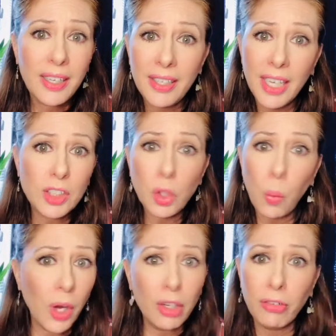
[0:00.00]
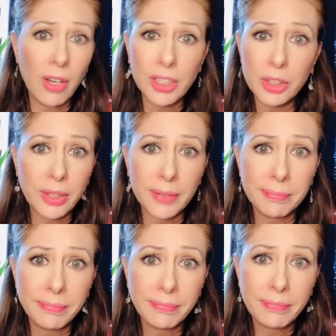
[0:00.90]
it's a wonderful country.
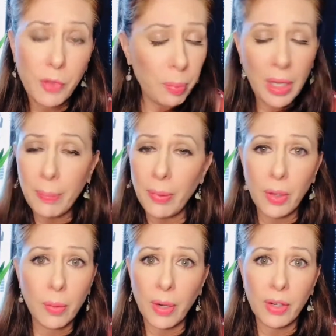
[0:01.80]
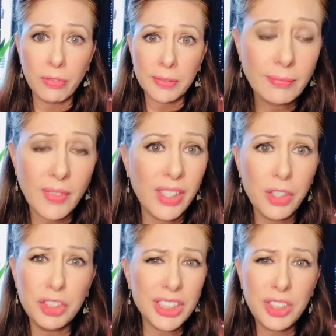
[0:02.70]
The people are wonderful.
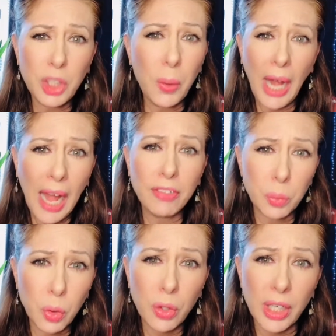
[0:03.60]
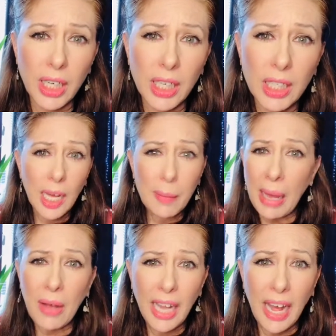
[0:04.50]
You just don't have to worry
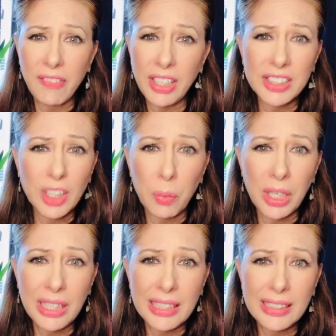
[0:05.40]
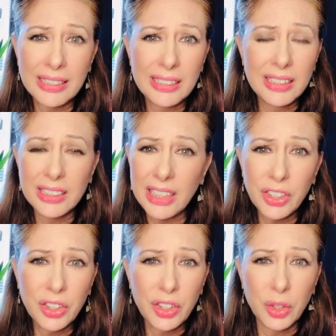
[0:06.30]
about having someone
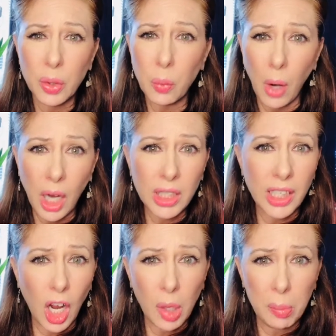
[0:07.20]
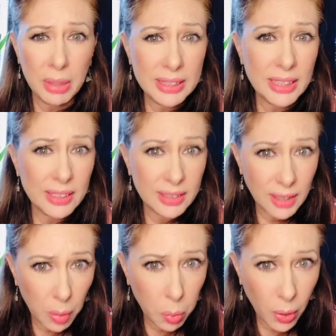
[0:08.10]
steal your wallet on a busy
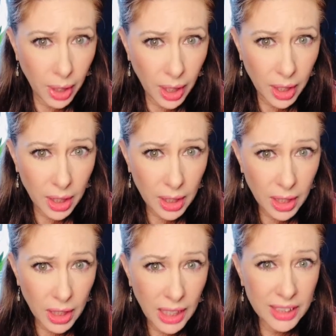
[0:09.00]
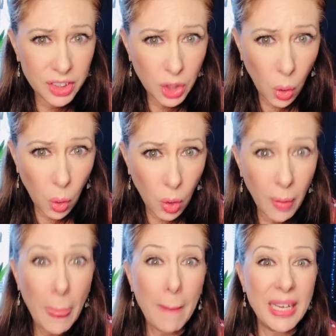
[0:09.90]
subway in Seoul
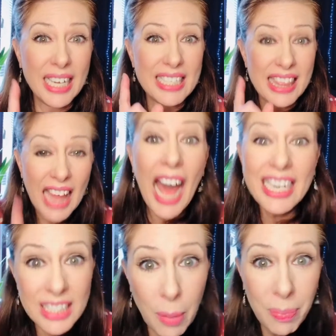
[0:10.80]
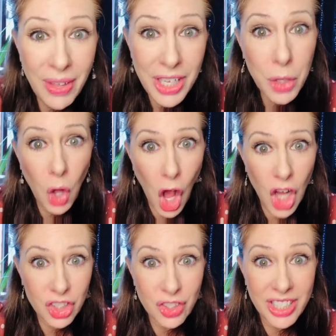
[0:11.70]
because that is something you will
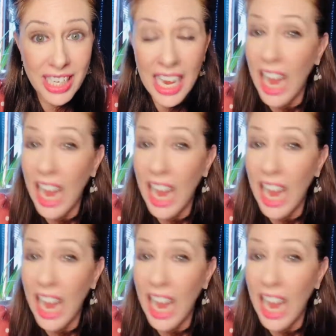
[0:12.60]
also see.